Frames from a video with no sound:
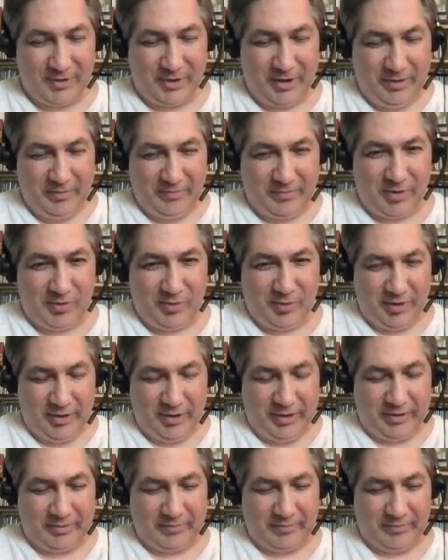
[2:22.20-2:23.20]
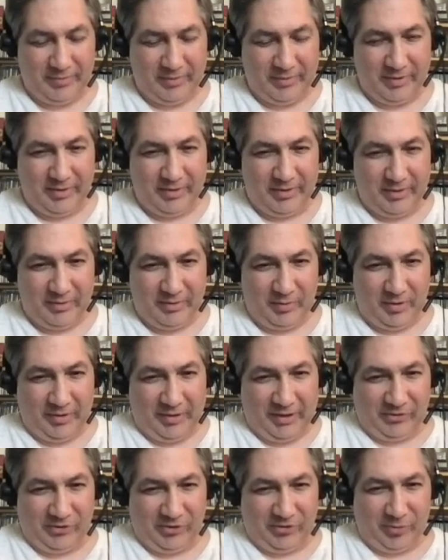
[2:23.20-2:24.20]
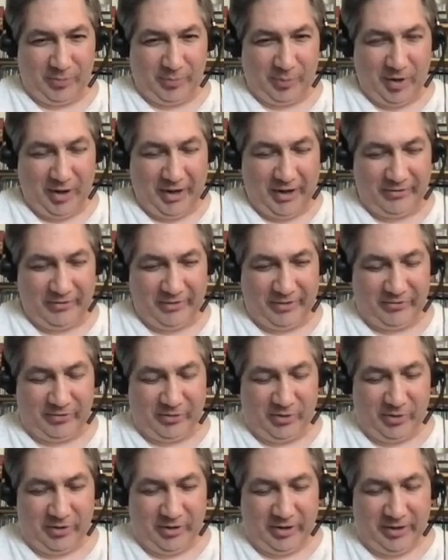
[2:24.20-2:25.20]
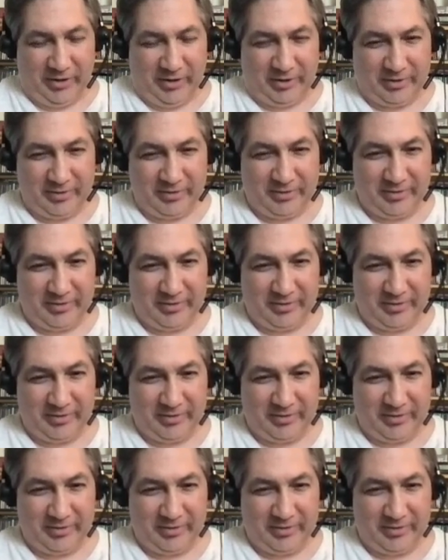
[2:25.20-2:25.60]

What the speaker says: Yeah. Okay. Well, that's a surprise. That's good to hear.